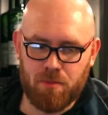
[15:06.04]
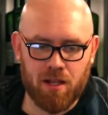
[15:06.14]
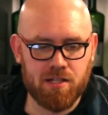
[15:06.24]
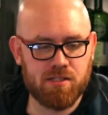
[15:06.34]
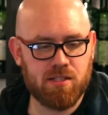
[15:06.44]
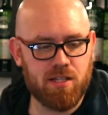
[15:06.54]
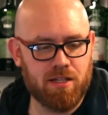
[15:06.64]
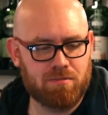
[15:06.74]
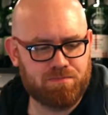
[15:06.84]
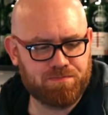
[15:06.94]
Let's
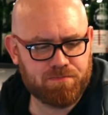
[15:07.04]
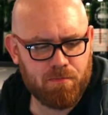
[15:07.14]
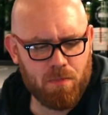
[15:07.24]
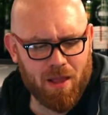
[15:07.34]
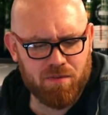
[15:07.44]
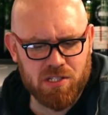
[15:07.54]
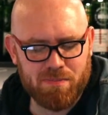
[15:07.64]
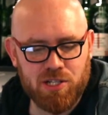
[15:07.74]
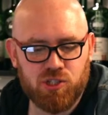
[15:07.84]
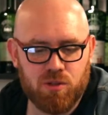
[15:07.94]
see if the
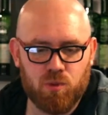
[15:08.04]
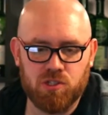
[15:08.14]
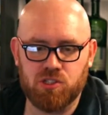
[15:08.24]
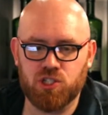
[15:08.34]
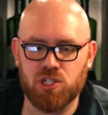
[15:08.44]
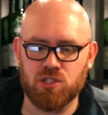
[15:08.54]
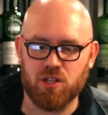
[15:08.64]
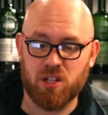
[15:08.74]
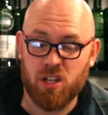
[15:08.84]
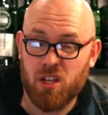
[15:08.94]
spice gin works as gin and
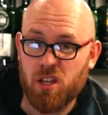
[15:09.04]
tonic.